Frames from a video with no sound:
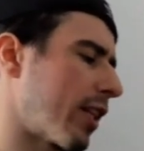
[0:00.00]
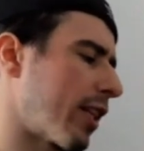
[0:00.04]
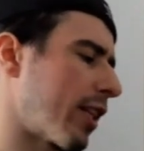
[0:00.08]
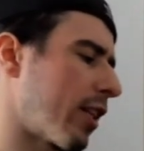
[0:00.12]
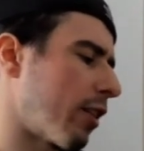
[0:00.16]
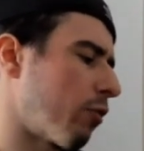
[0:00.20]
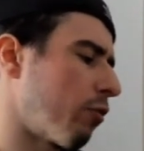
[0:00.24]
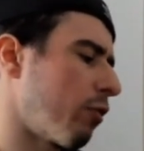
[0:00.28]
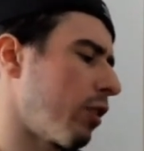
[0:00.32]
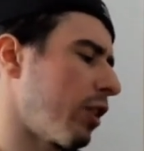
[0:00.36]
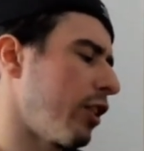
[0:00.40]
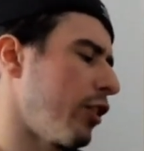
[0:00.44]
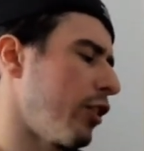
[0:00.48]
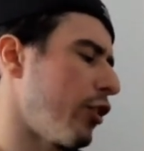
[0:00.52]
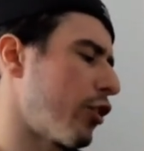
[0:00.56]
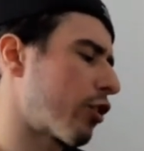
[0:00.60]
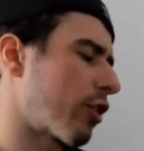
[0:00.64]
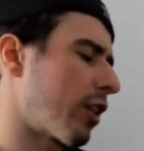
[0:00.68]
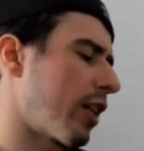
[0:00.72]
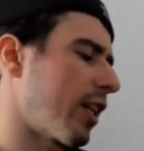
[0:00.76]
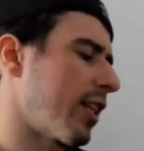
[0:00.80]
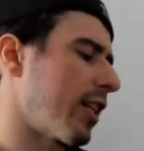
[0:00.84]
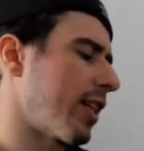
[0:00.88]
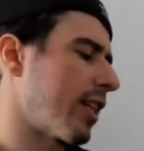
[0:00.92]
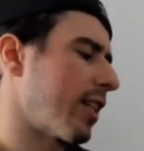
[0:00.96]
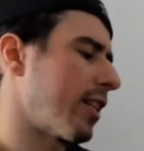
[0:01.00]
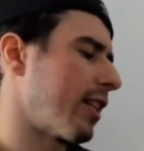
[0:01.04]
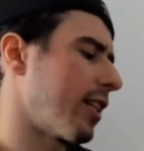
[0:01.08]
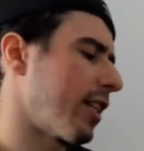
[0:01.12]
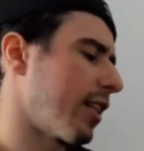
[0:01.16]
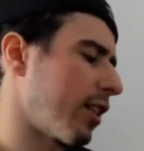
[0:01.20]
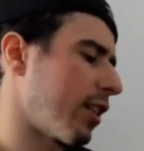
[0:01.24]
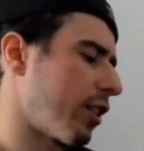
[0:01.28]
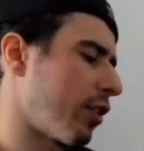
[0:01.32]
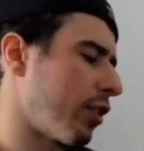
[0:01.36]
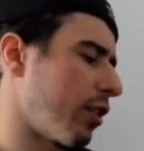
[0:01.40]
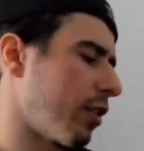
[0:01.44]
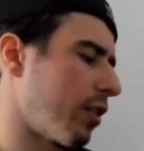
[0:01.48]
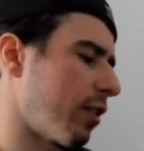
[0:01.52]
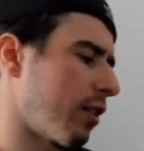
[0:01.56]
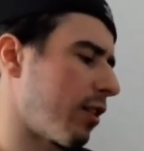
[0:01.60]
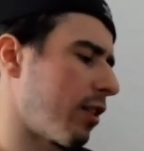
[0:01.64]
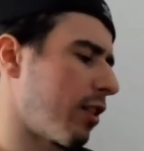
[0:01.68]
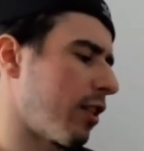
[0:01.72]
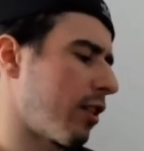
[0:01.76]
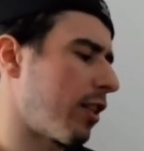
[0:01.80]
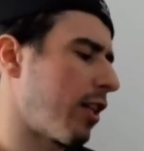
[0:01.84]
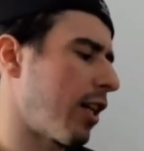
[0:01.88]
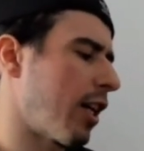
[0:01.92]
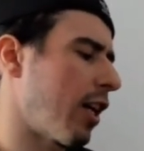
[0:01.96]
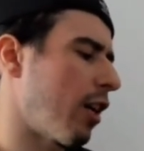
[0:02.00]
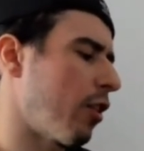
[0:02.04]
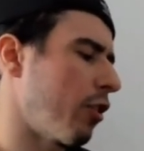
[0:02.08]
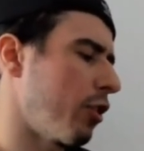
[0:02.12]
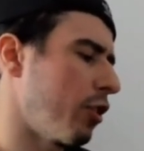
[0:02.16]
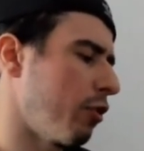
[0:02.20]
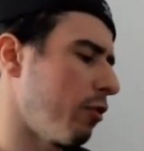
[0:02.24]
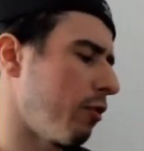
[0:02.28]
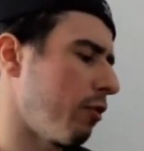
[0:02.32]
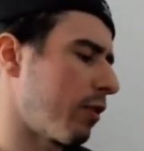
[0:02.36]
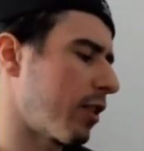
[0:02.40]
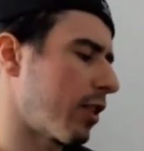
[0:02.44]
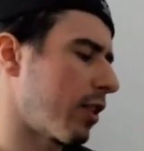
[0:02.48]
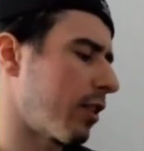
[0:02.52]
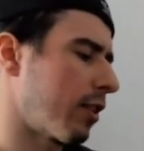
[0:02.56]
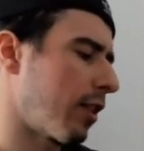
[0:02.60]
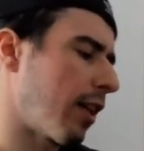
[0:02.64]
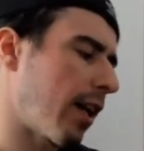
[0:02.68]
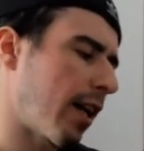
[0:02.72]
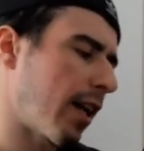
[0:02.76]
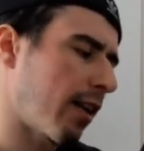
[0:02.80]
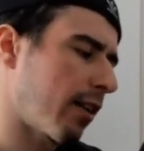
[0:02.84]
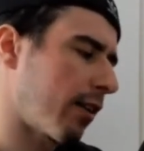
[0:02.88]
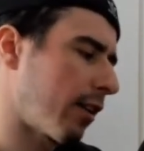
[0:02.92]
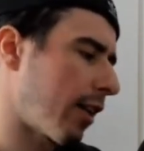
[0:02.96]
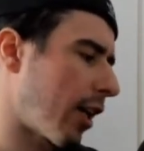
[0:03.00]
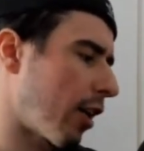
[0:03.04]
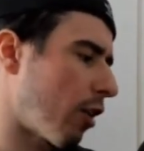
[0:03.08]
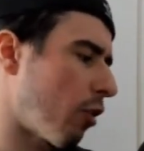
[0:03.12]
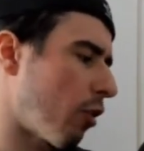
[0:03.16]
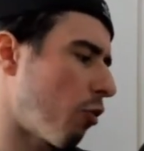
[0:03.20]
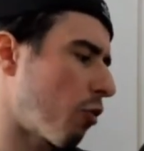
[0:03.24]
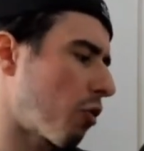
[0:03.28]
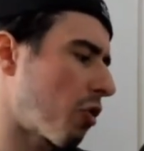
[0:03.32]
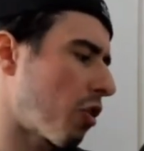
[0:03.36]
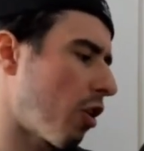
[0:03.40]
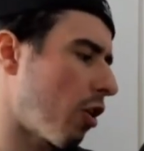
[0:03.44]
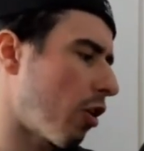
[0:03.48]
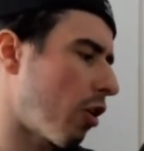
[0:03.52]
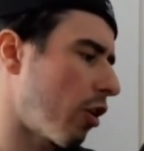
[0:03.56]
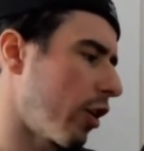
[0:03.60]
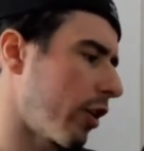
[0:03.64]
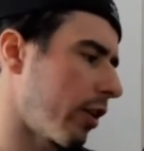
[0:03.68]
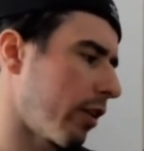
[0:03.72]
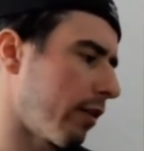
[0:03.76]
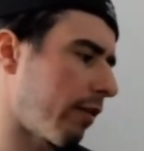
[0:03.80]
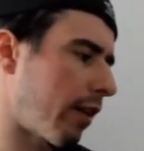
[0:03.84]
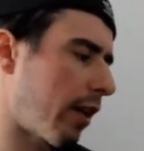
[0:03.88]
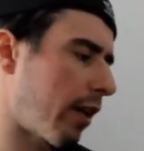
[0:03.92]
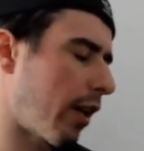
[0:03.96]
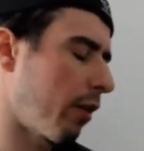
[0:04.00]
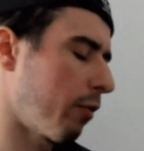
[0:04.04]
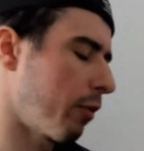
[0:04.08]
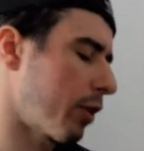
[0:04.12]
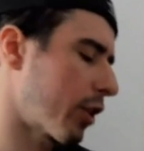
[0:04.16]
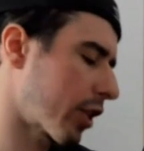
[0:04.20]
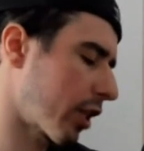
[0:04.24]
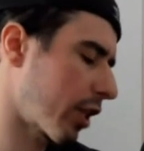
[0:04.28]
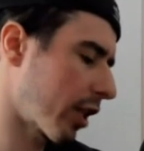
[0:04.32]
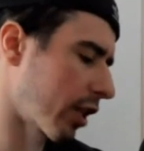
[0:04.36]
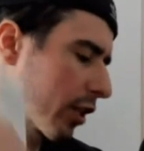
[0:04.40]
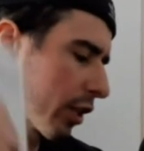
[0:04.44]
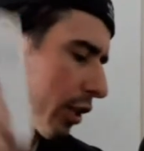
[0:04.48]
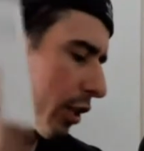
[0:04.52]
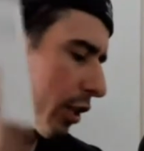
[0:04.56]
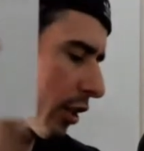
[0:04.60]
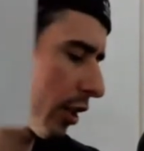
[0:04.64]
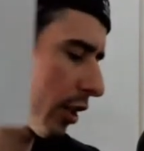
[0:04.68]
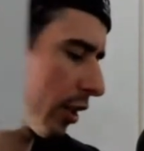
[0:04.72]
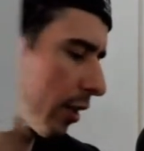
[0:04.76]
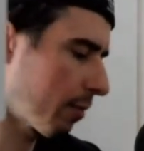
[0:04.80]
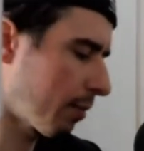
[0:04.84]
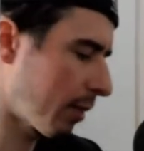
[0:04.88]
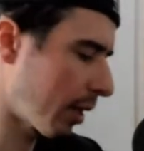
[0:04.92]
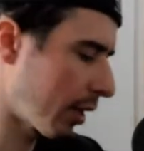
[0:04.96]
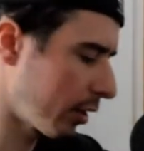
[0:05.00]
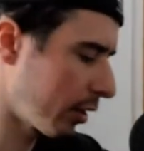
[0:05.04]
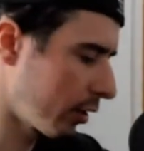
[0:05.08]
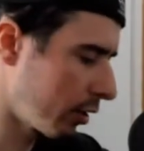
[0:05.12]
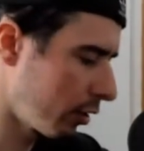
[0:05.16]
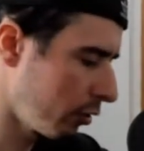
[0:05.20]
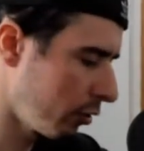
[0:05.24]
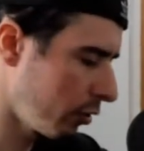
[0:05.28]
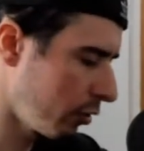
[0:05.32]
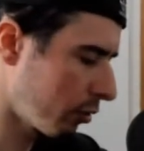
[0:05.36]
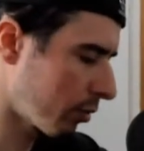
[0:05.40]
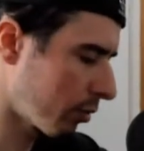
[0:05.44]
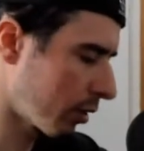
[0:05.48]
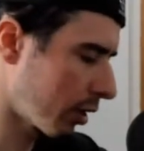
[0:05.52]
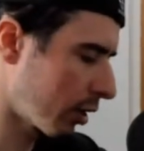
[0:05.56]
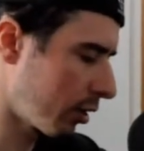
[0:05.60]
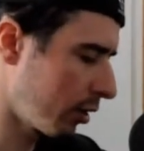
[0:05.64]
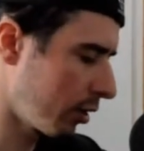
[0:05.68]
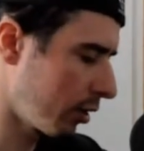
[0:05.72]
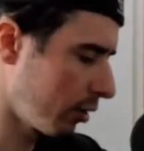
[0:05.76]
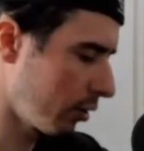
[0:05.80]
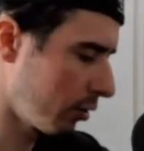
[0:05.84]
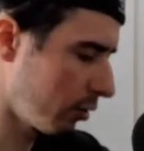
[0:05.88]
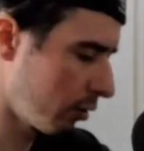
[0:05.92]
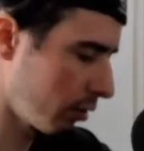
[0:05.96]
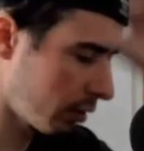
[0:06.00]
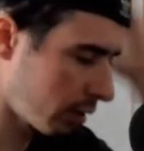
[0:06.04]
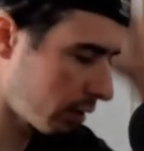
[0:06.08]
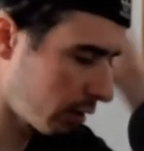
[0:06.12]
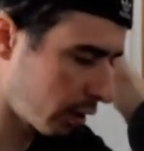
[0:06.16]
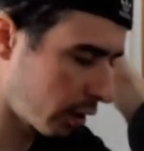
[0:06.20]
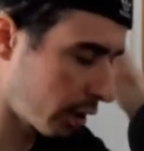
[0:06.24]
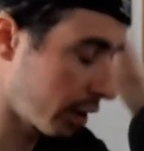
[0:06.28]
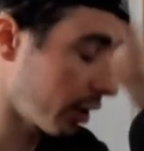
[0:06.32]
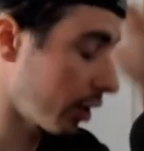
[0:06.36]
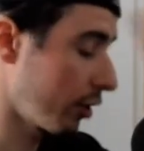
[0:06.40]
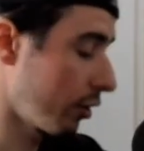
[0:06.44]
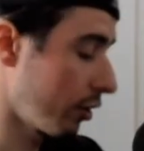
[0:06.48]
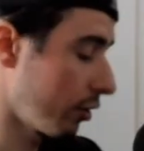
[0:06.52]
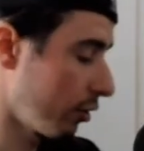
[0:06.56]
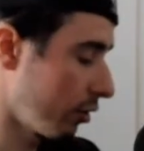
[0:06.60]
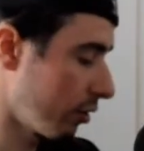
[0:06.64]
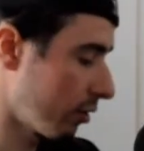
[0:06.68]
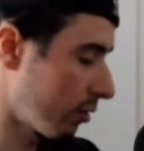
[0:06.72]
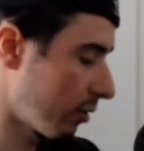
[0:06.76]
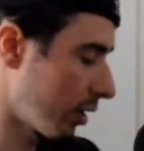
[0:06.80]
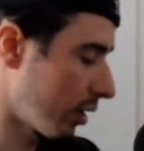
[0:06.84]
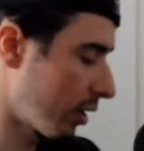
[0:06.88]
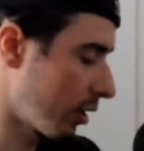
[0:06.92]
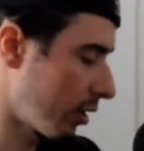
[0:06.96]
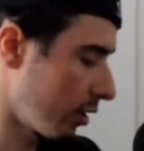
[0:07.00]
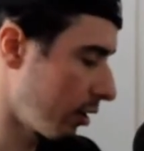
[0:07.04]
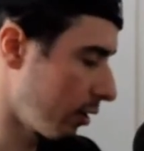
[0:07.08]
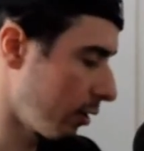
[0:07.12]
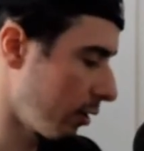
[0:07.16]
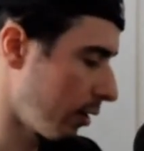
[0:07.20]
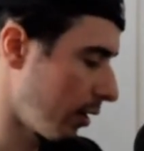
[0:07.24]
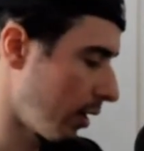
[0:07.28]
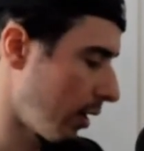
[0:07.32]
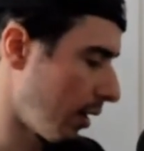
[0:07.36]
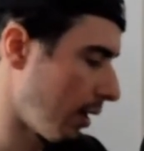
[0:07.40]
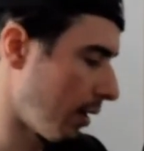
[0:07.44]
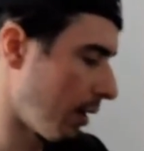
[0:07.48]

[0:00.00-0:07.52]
they're really trying to get to tell you. Because that whole card of I wish I could share my news with you, good news with you.